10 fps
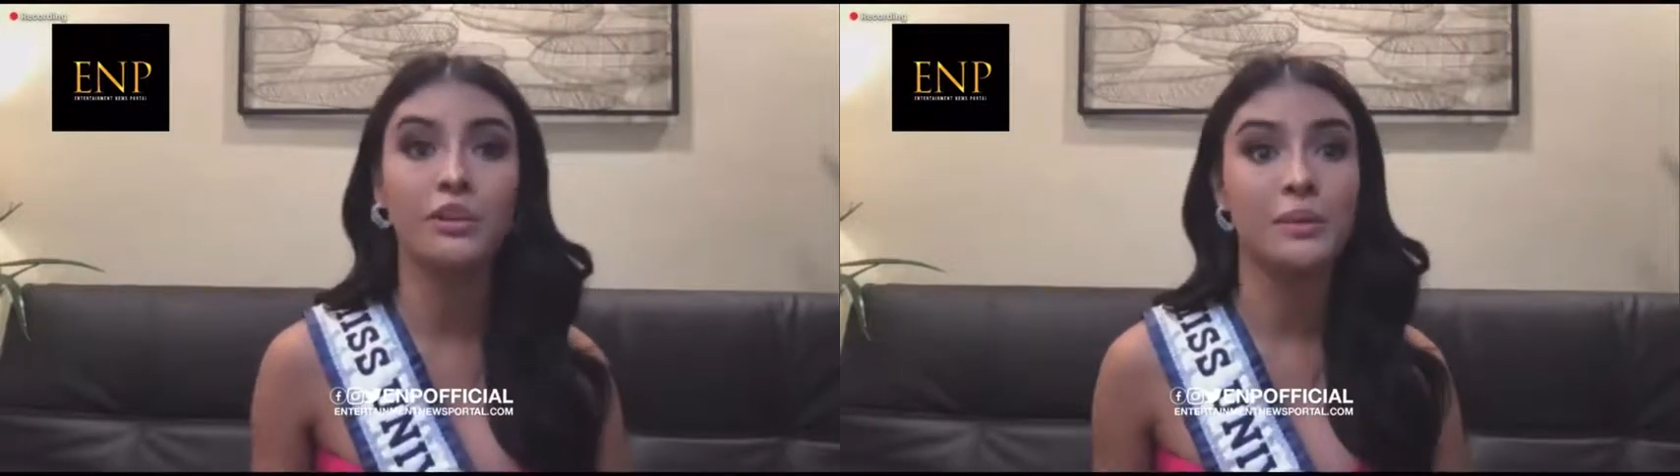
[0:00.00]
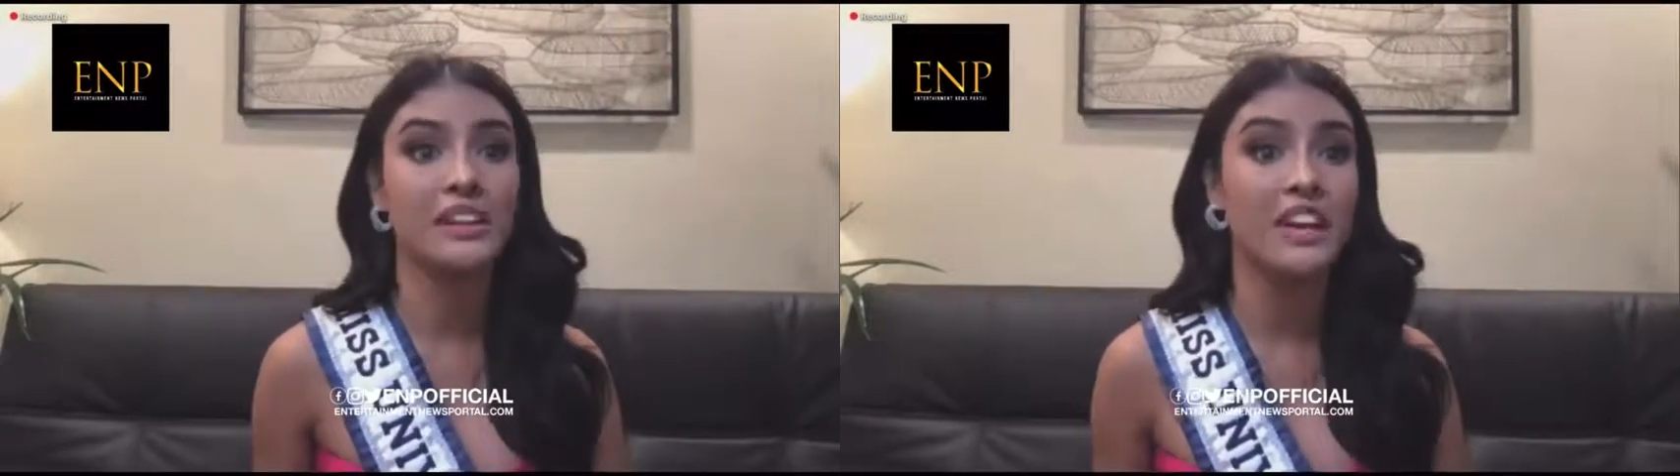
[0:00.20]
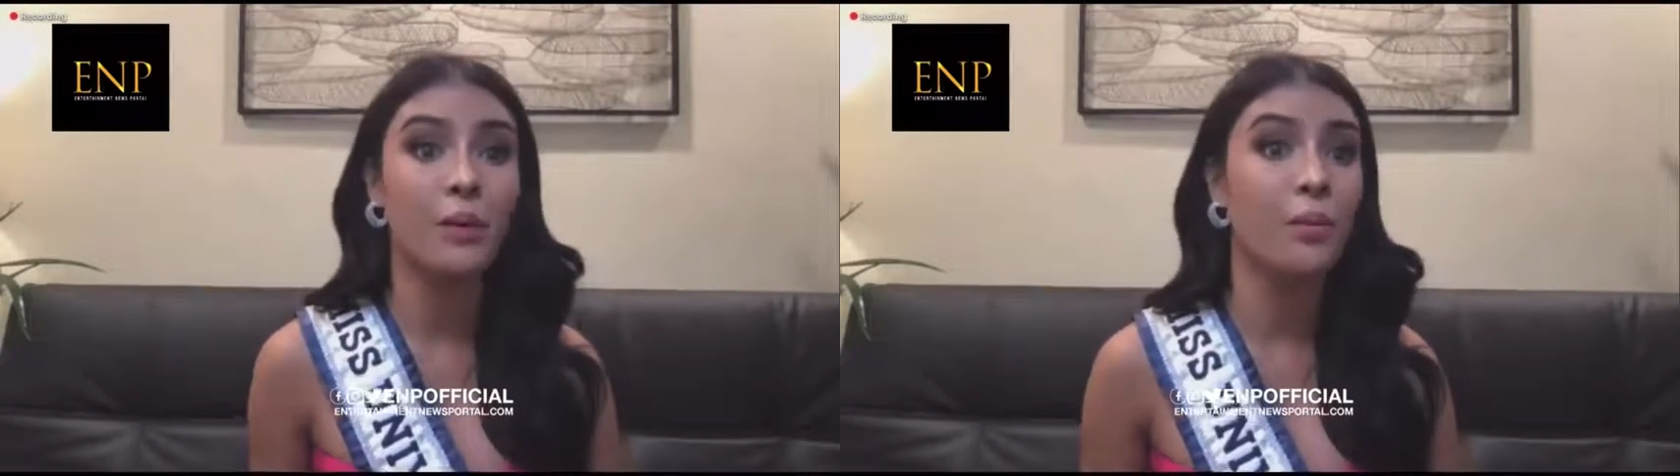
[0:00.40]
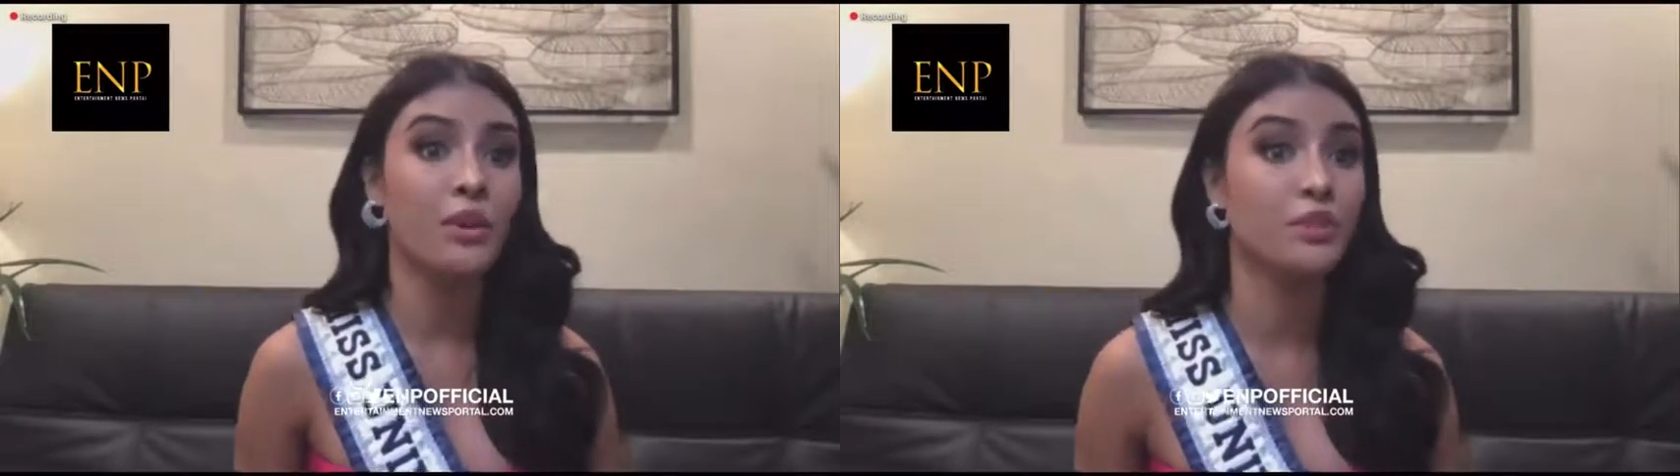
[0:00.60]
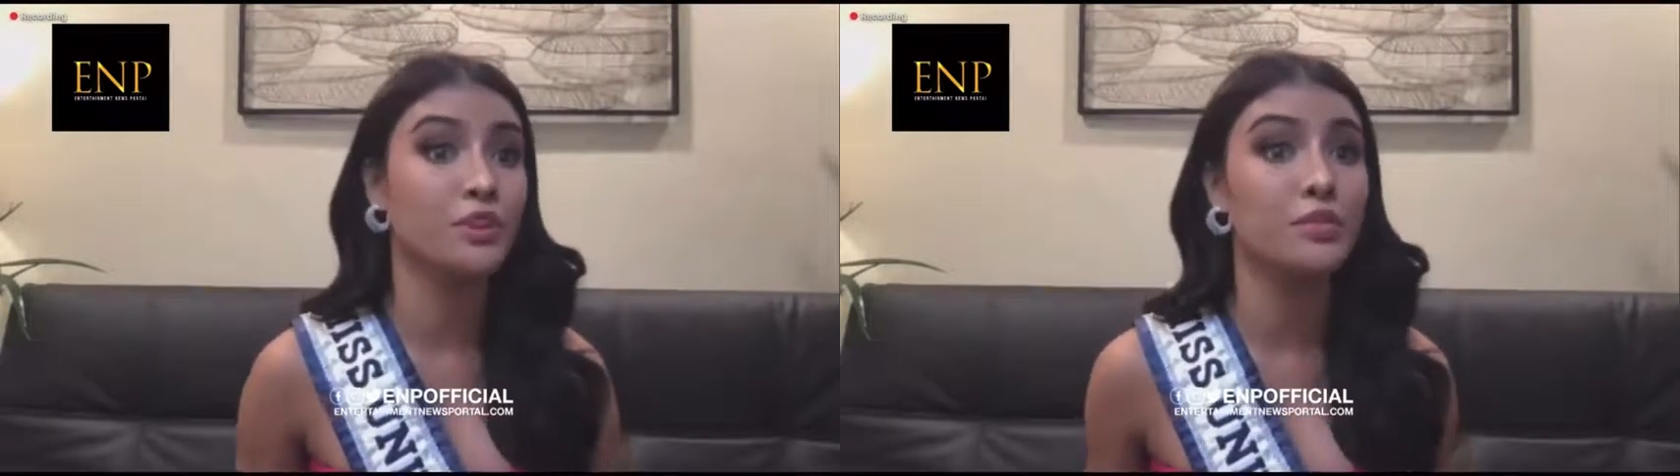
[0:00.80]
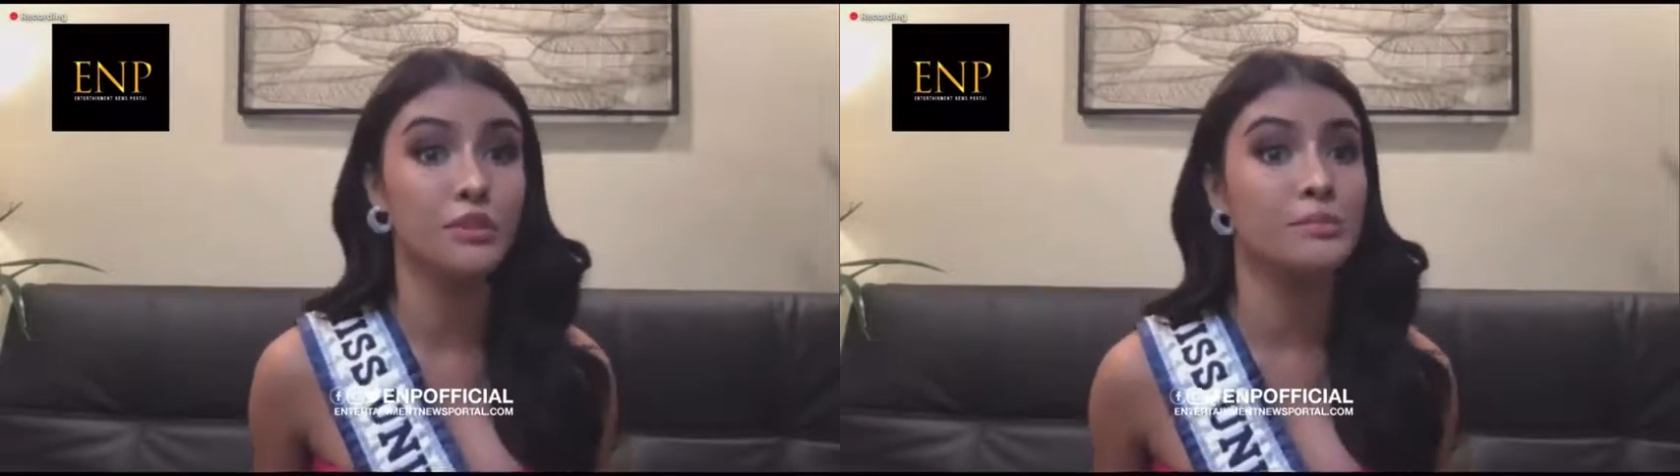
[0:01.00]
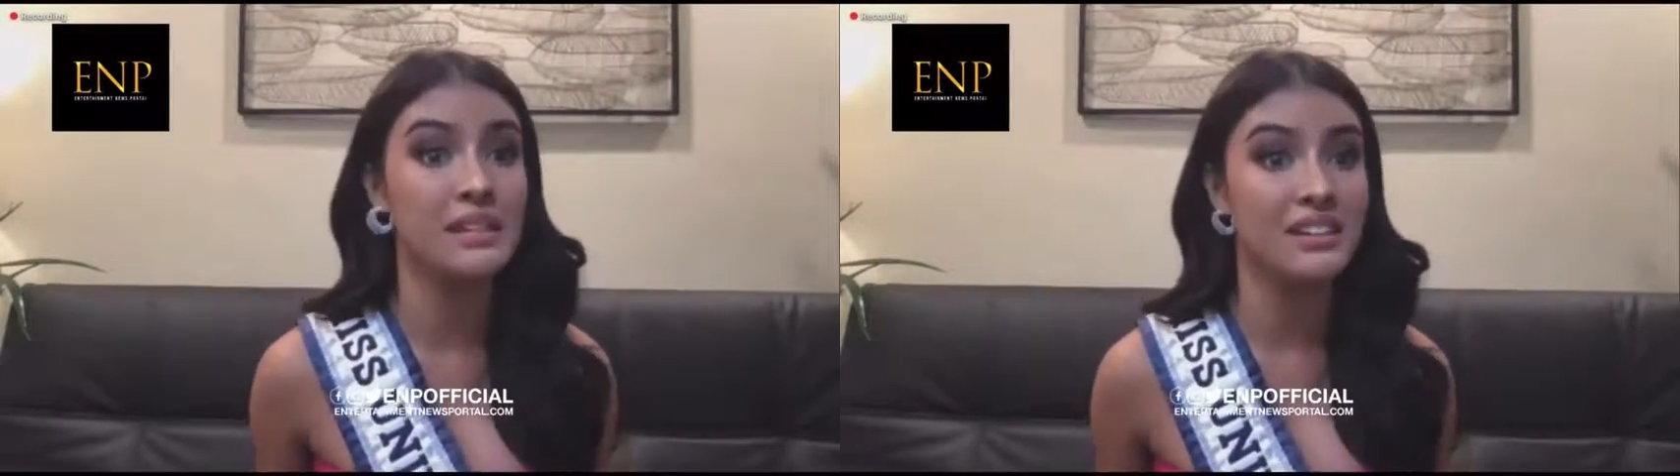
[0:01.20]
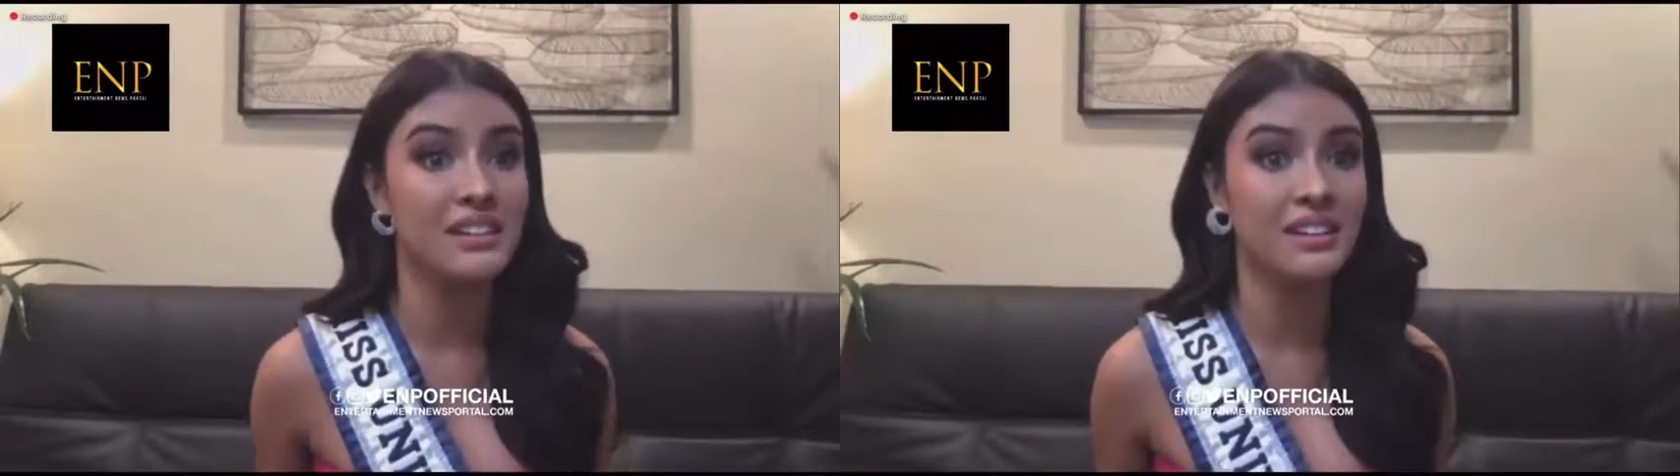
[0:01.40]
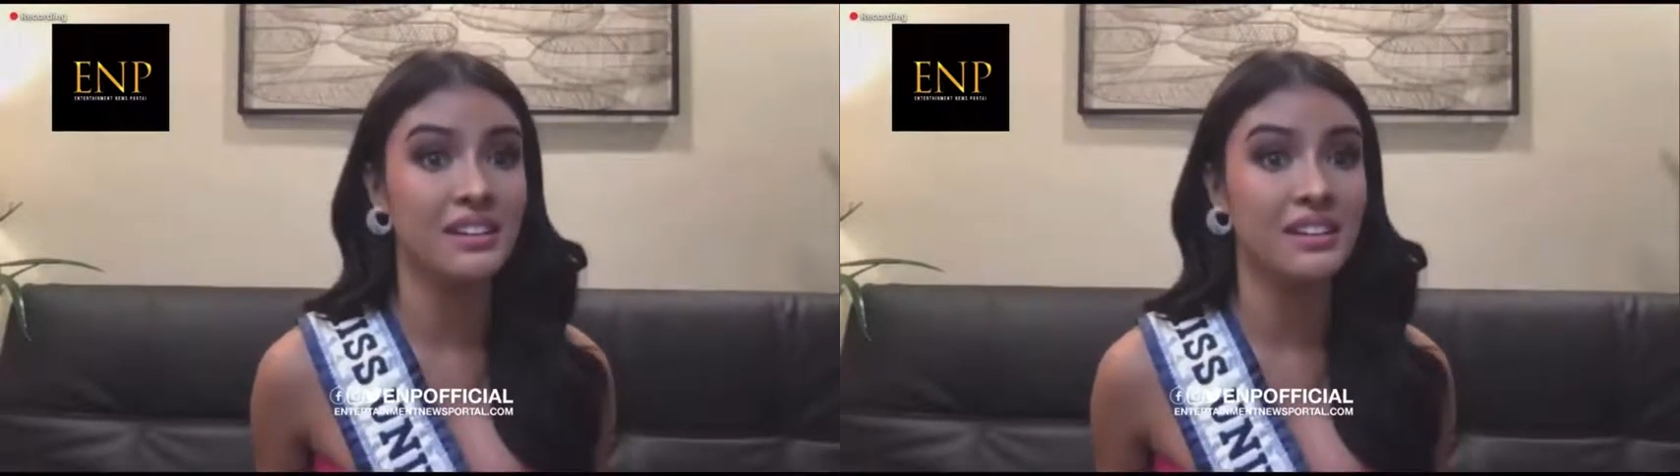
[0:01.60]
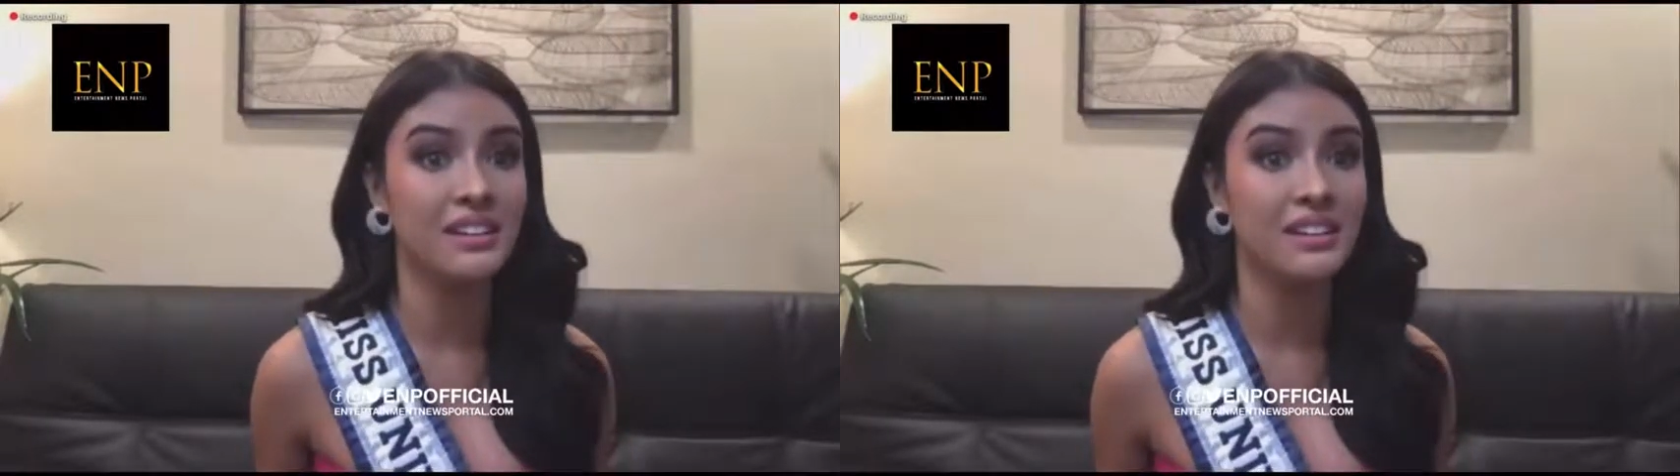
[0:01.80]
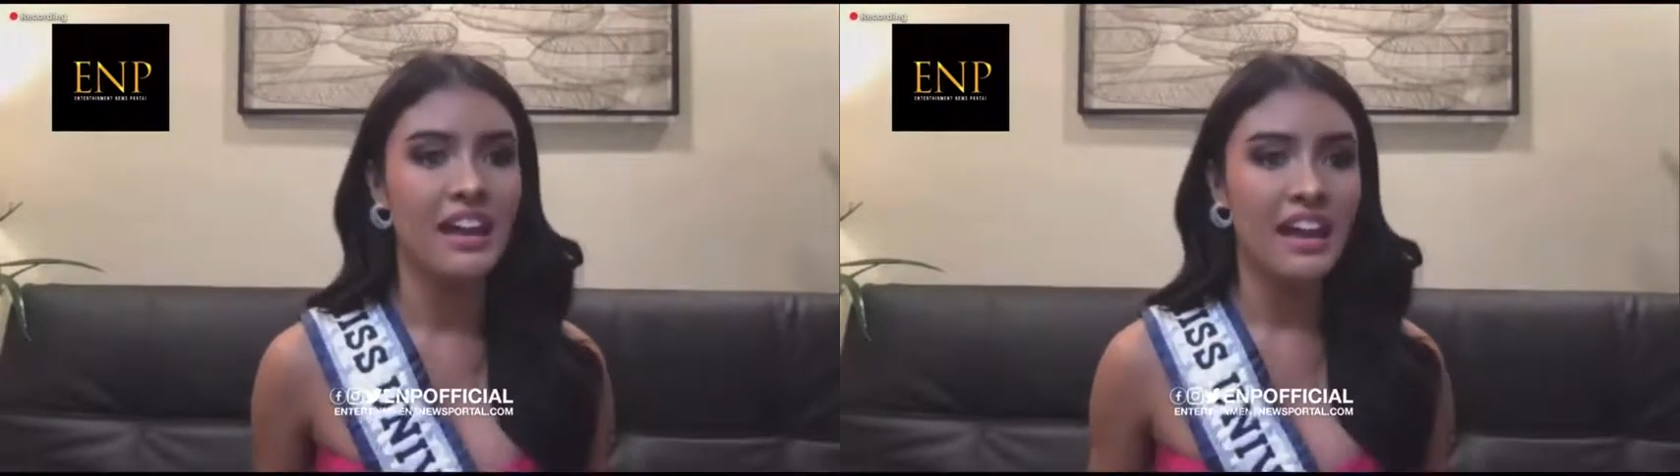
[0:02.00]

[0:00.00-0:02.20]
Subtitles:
already a wonderful being.